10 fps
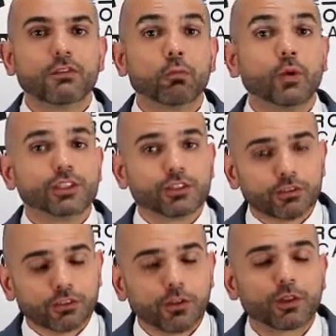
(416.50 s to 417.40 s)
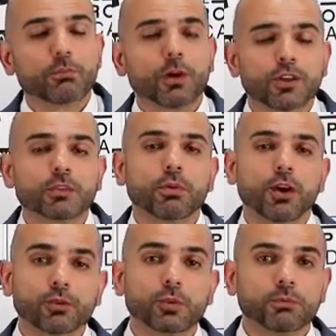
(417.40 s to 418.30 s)
which for the most
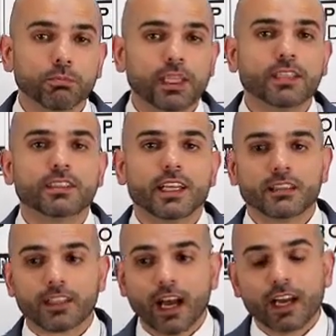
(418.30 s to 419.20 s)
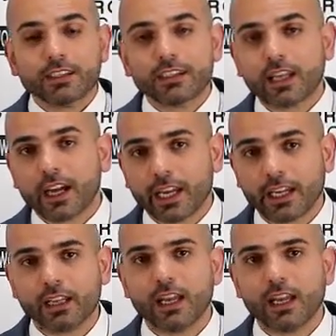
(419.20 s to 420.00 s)
part would mean that the underlying